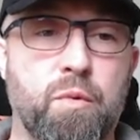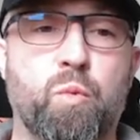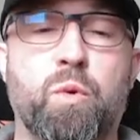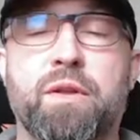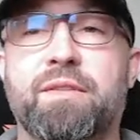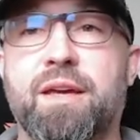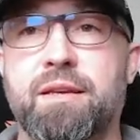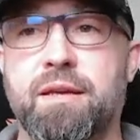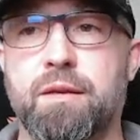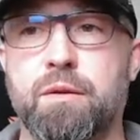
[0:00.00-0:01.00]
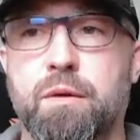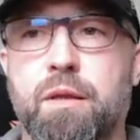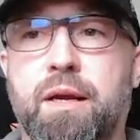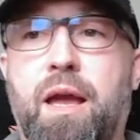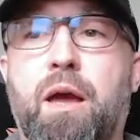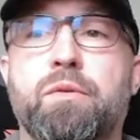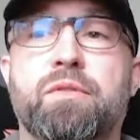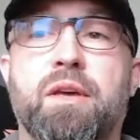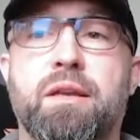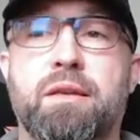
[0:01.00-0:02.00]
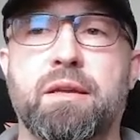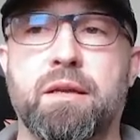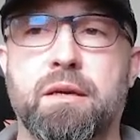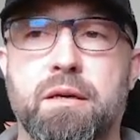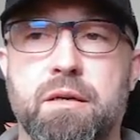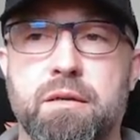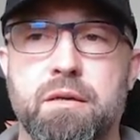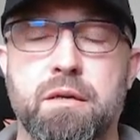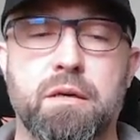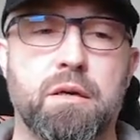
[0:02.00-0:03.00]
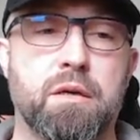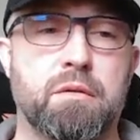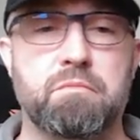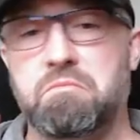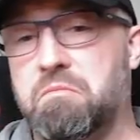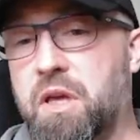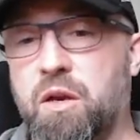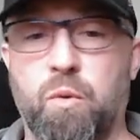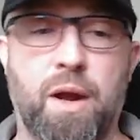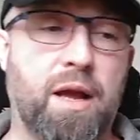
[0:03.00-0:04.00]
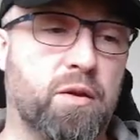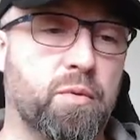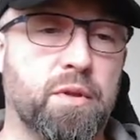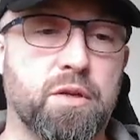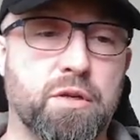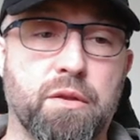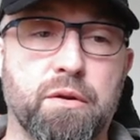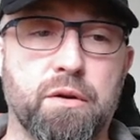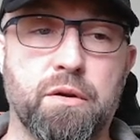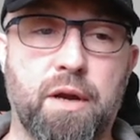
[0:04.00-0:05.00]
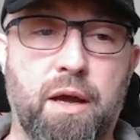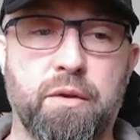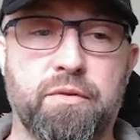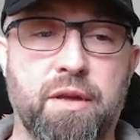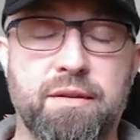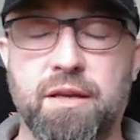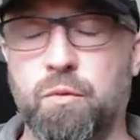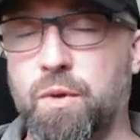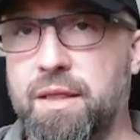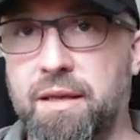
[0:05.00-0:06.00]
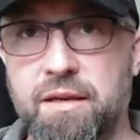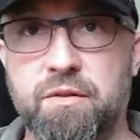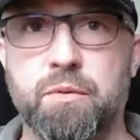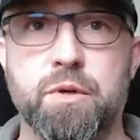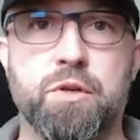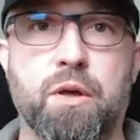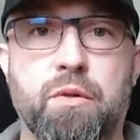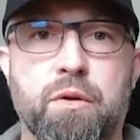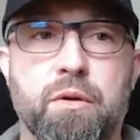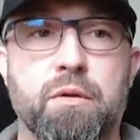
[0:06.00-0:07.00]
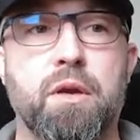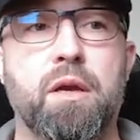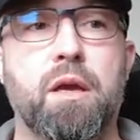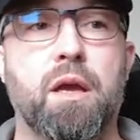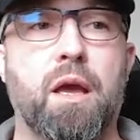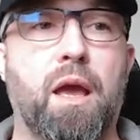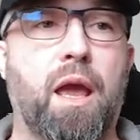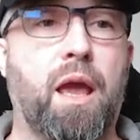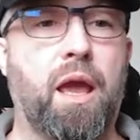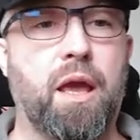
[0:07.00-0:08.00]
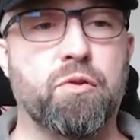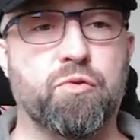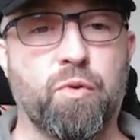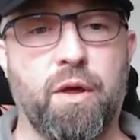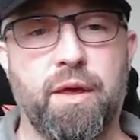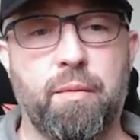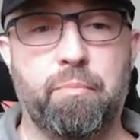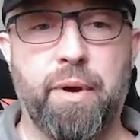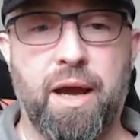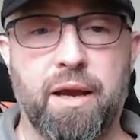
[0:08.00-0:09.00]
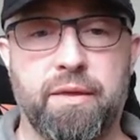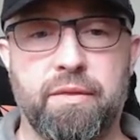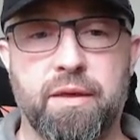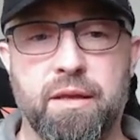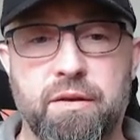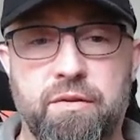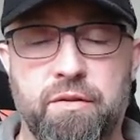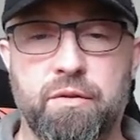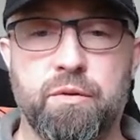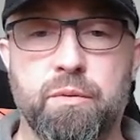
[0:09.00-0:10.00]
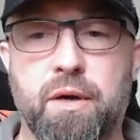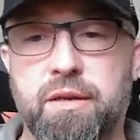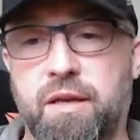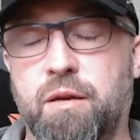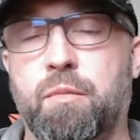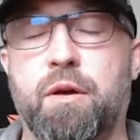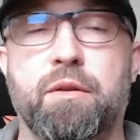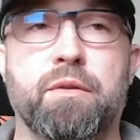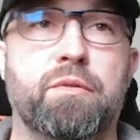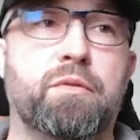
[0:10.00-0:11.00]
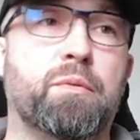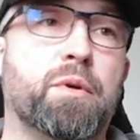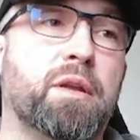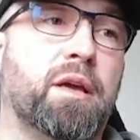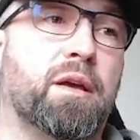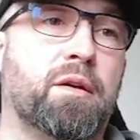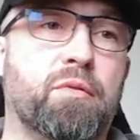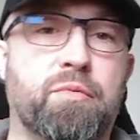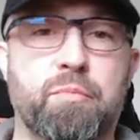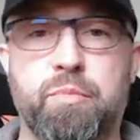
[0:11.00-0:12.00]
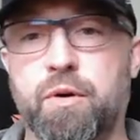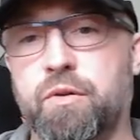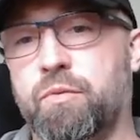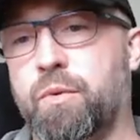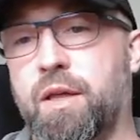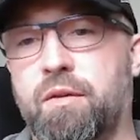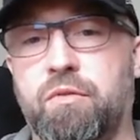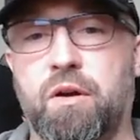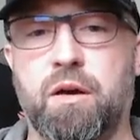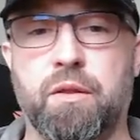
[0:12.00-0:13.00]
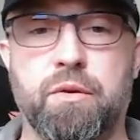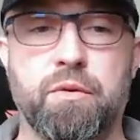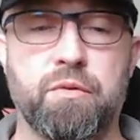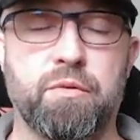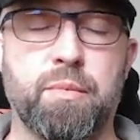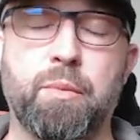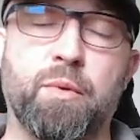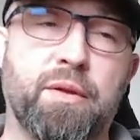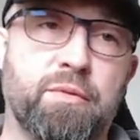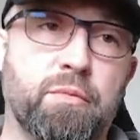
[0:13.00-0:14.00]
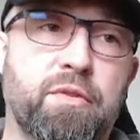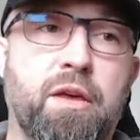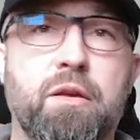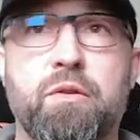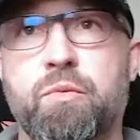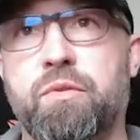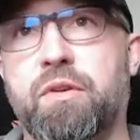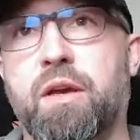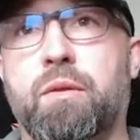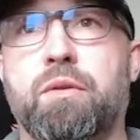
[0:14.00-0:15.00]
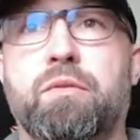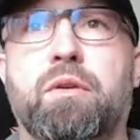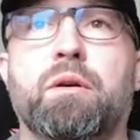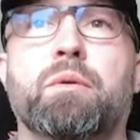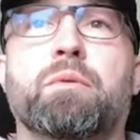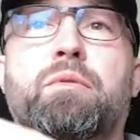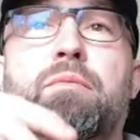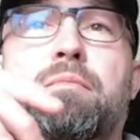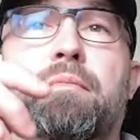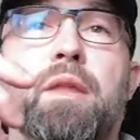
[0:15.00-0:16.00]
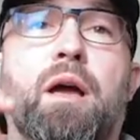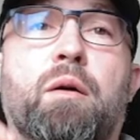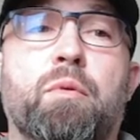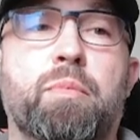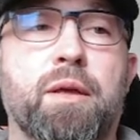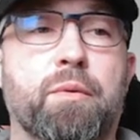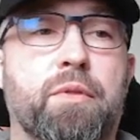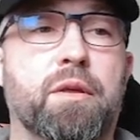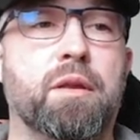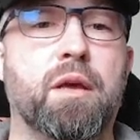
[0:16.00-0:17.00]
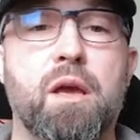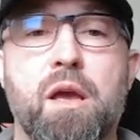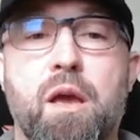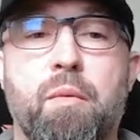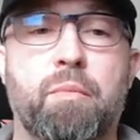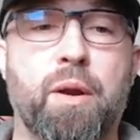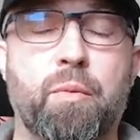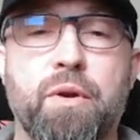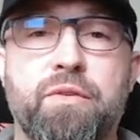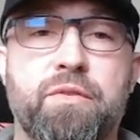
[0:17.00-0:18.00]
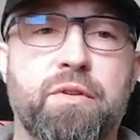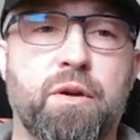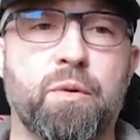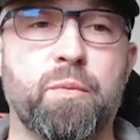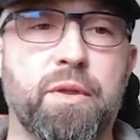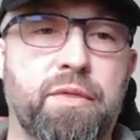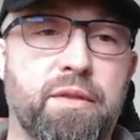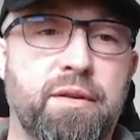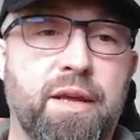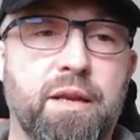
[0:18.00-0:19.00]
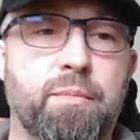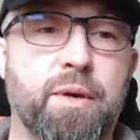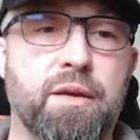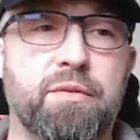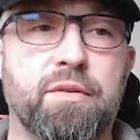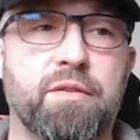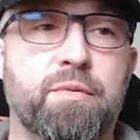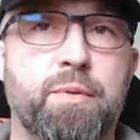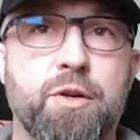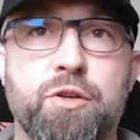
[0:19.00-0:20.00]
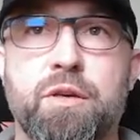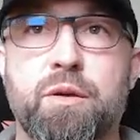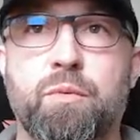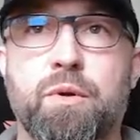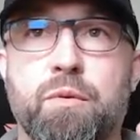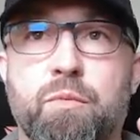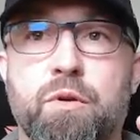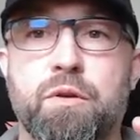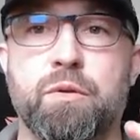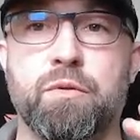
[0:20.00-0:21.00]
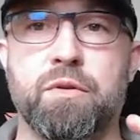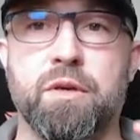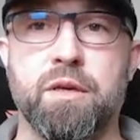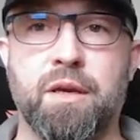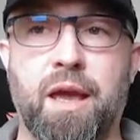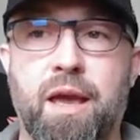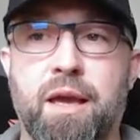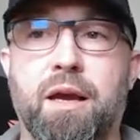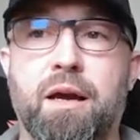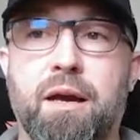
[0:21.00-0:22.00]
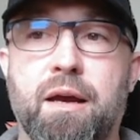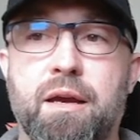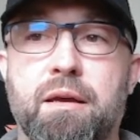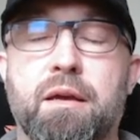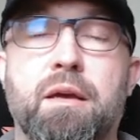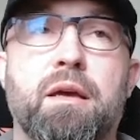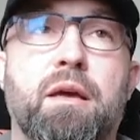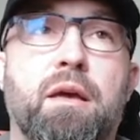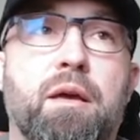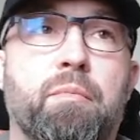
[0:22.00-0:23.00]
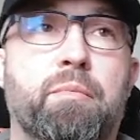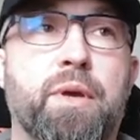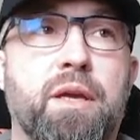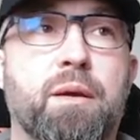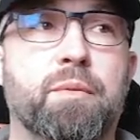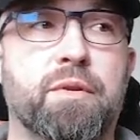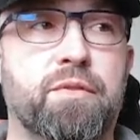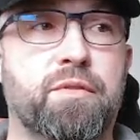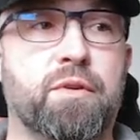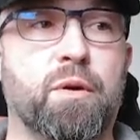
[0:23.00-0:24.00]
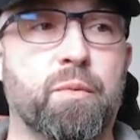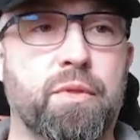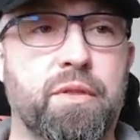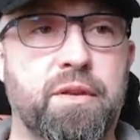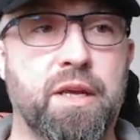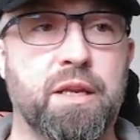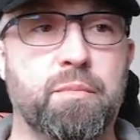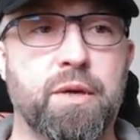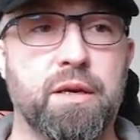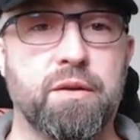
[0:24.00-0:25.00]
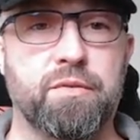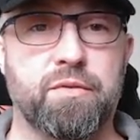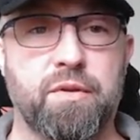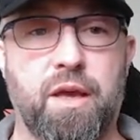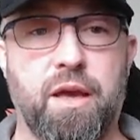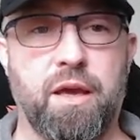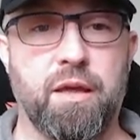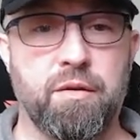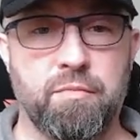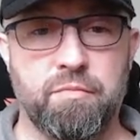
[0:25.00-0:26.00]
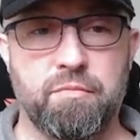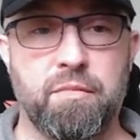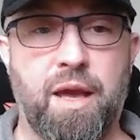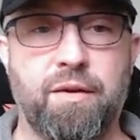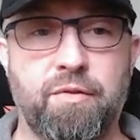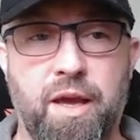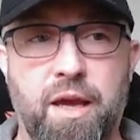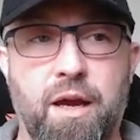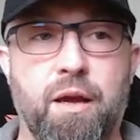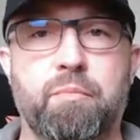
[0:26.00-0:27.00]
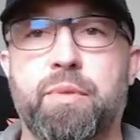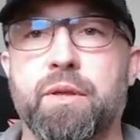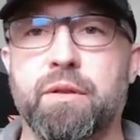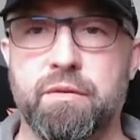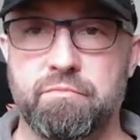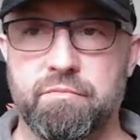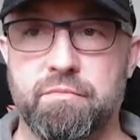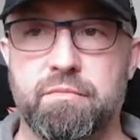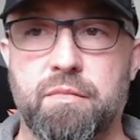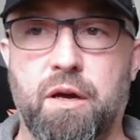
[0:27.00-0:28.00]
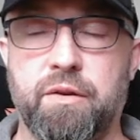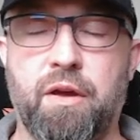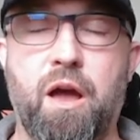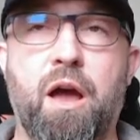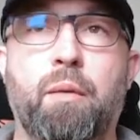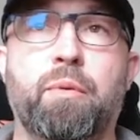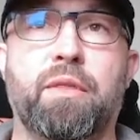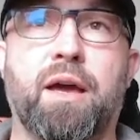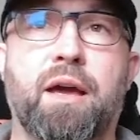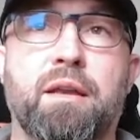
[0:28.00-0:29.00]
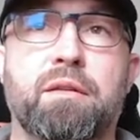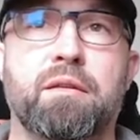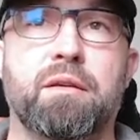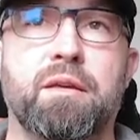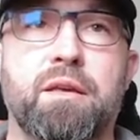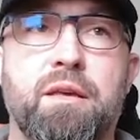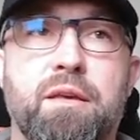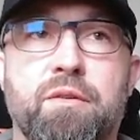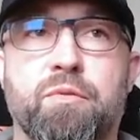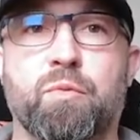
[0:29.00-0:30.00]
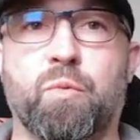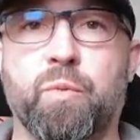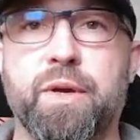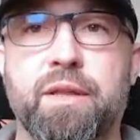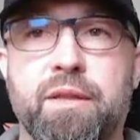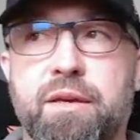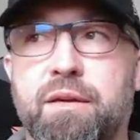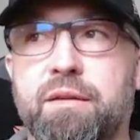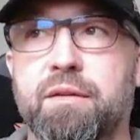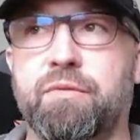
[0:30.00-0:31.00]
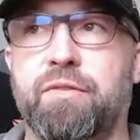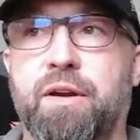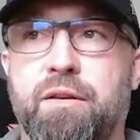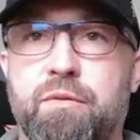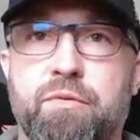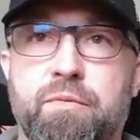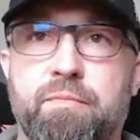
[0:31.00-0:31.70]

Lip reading: What does that data look like? How does that data interact with each other? How does that data relate to each other? And draw that back then to a data model. So we're going to have books, we'll have authors, maybe we'll have some sellers, we'll see how this goes, we'll play with it. But I want to start with the database, and especially when we're using AI, being able to start with the database and have AI build on top of that is really effective.